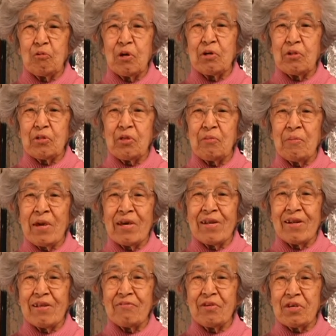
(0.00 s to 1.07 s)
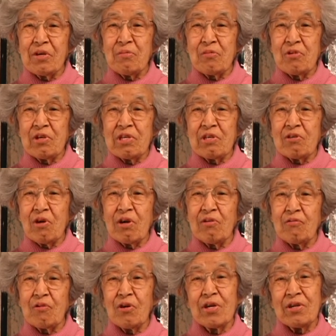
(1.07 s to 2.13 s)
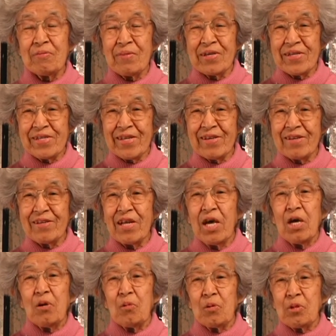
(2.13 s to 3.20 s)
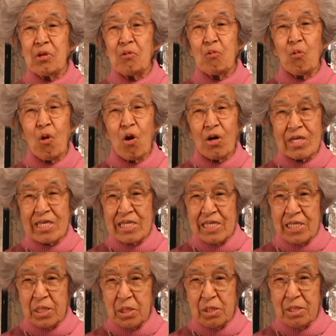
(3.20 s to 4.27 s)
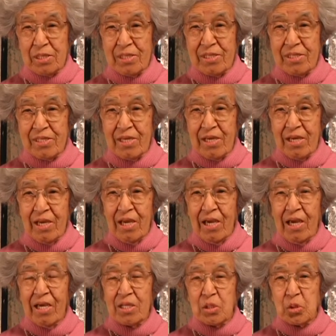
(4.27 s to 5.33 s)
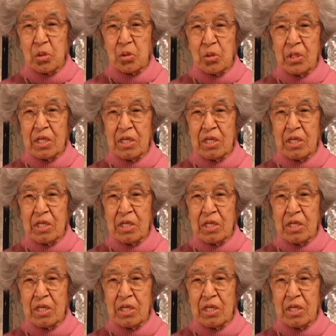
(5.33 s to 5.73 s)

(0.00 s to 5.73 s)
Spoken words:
man living on Marine Drive, wanted my dad within walking distance. And so he